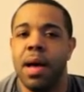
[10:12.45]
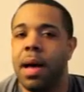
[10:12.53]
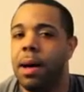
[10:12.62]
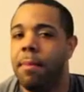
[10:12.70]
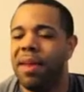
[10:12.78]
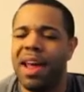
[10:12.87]

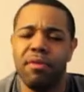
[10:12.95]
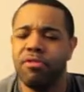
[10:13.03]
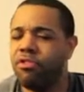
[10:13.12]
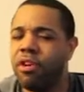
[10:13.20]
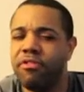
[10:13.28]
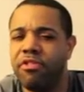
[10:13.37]
Um, but I don't
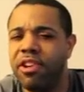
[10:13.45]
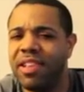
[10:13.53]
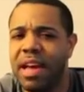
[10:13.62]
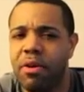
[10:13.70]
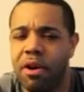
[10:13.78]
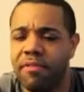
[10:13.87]
strength train
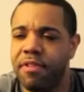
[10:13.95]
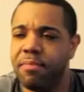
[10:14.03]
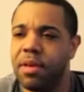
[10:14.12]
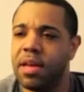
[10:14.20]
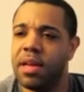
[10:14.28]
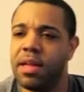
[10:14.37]
that often
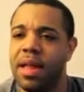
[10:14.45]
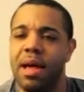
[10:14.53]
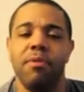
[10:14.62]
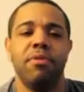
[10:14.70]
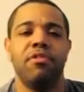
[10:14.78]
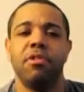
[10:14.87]
because I
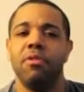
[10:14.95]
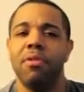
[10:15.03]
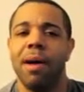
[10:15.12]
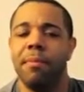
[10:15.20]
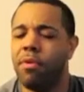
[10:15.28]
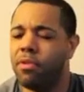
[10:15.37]
always go,
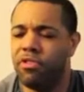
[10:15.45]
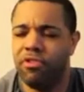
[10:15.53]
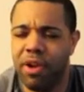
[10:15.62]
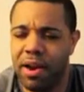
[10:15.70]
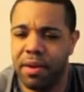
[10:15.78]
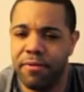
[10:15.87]
I'm always
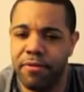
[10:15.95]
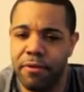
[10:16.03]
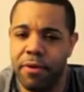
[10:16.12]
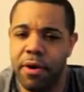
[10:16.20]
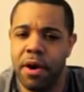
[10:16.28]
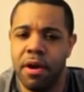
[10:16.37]
training
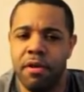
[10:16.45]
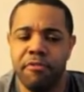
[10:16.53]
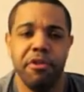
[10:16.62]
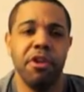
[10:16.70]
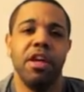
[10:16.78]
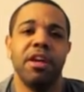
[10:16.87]
for,
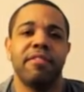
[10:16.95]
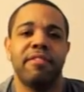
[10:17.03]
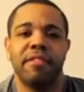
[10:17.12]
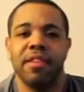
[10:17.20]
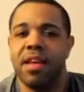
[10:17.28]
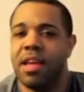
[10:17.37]
for
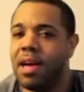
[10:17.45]
looks.